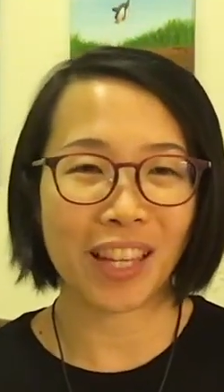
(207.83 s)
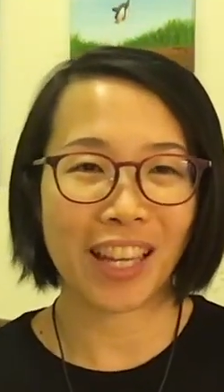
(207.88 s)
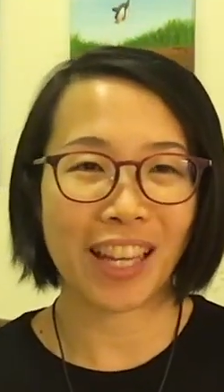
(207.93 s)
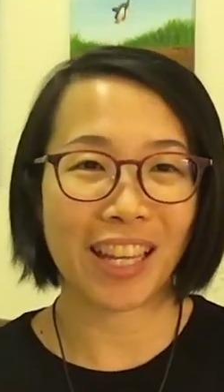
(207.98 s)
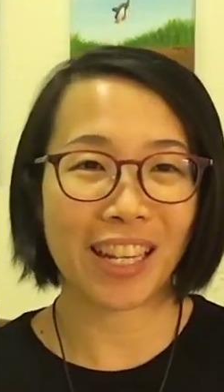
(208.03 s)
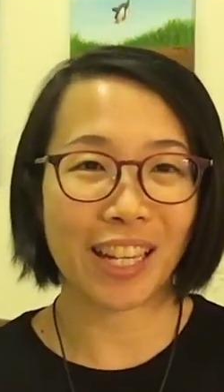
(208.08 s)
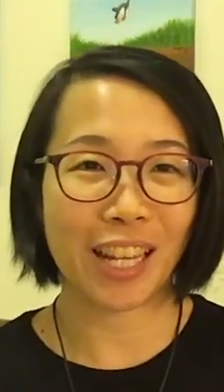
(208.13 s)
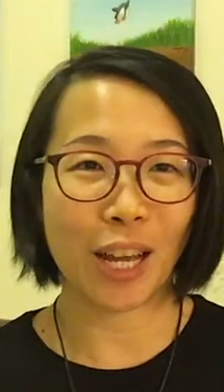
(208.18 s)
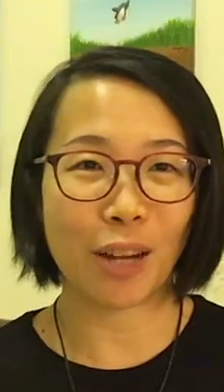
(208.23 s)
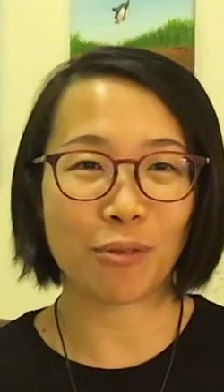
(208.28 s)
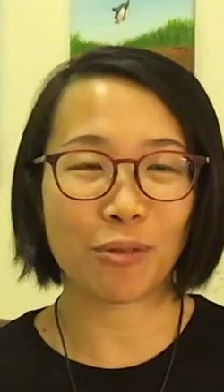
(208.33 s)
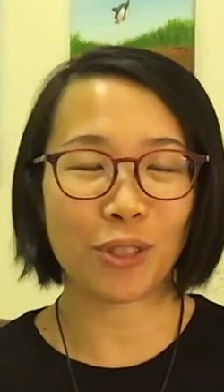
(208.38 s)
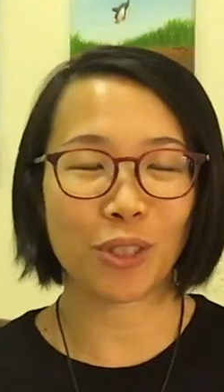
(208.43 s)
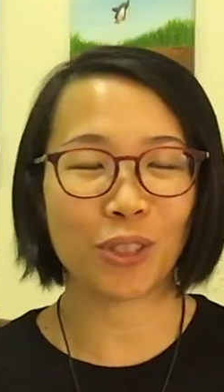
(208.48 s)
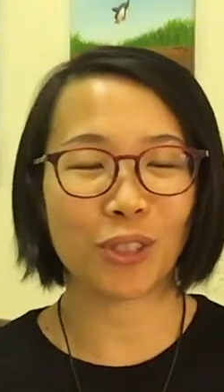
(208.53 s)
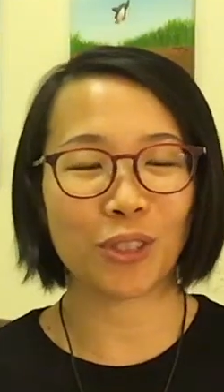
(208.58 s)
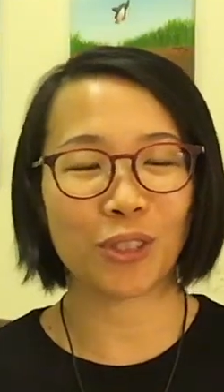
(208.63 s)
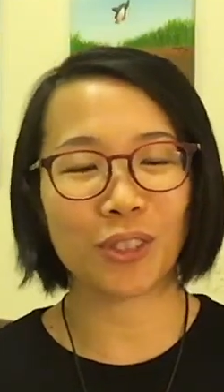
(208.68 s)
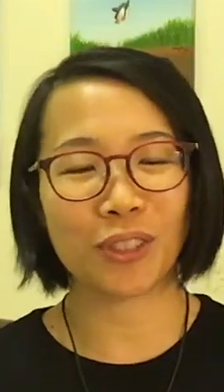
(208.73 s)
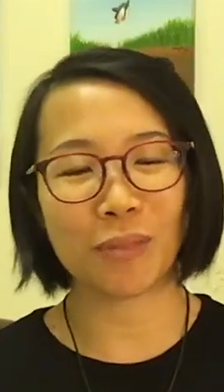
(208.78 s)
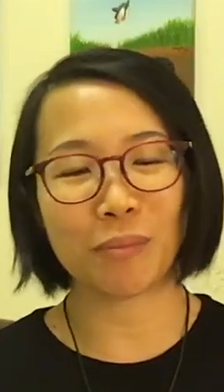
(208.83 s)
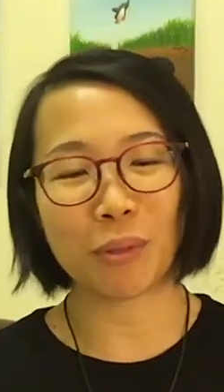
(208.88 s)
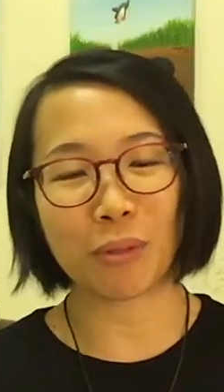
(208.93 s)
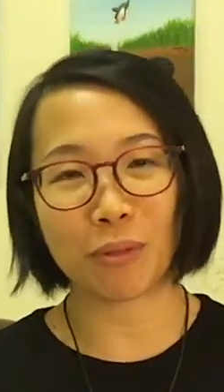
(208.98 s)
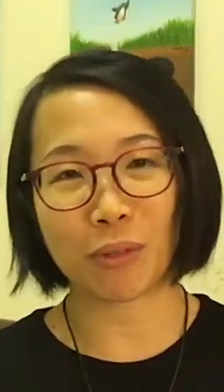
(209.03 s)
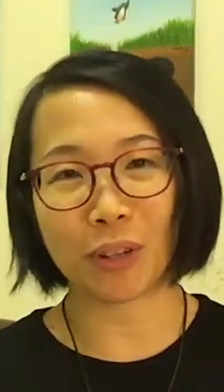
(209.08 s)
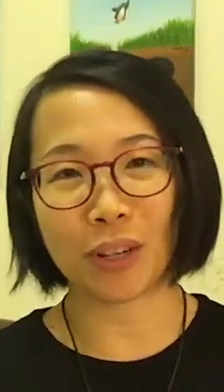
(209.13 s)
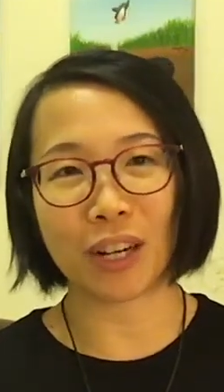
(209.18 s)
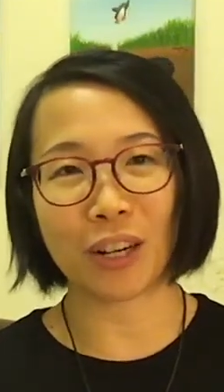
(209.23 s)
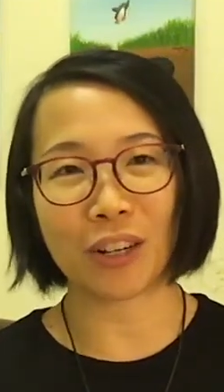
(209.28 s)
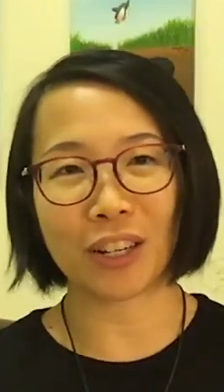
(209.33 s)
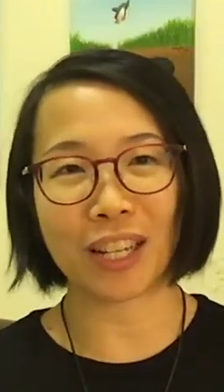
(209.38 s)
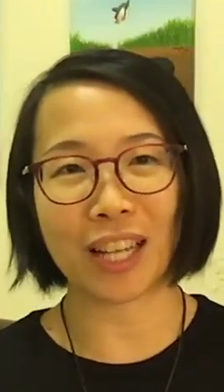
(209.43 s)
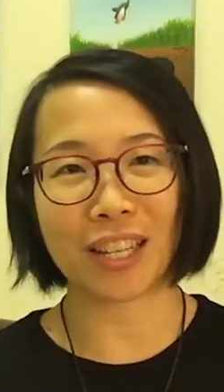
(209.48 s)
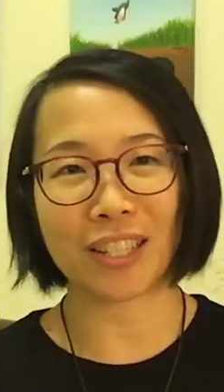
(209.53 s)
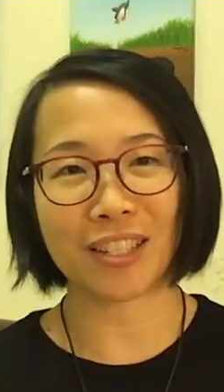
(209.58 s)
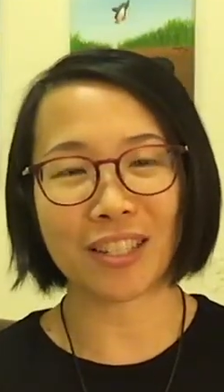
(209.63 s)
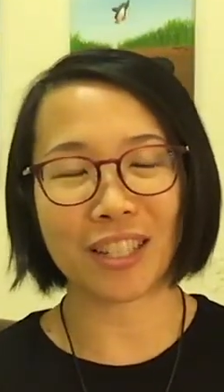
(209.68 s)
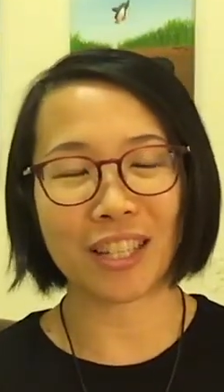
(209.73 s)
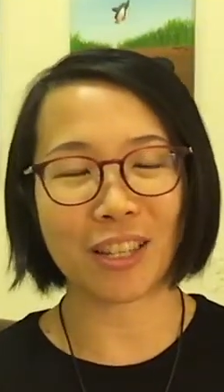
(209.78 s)
in the afternoon before our
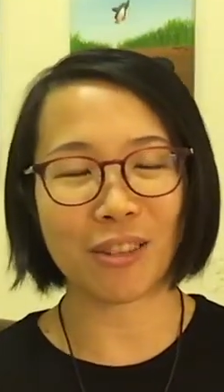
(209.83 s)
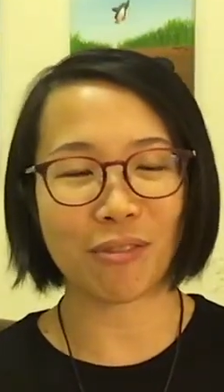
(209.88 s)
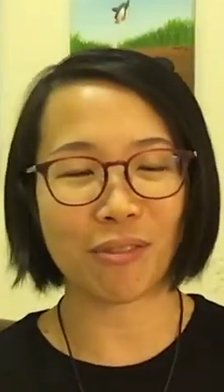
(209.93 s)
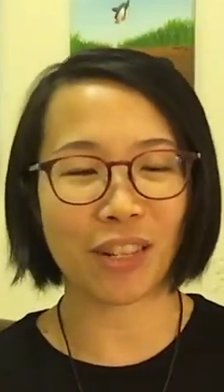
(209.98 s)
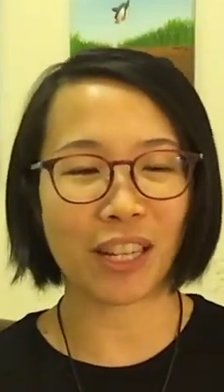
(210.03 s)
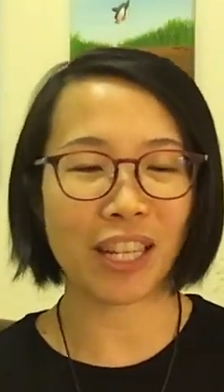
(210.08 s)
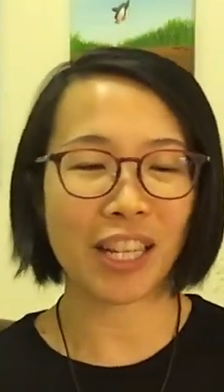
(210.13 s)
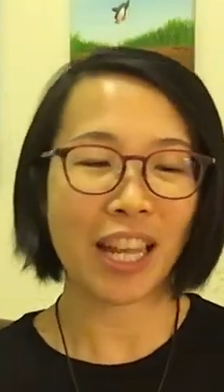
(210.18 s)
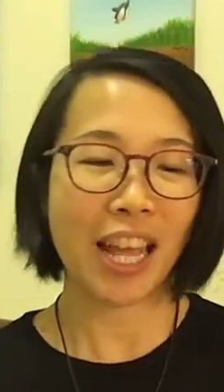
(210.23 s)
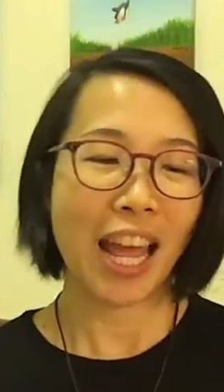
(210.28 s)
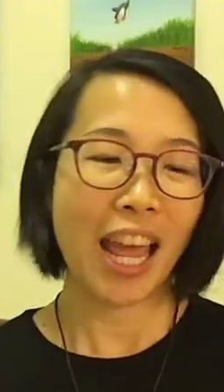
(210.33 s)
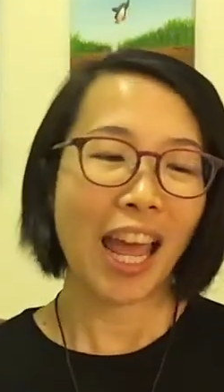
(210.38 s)
class in the evening.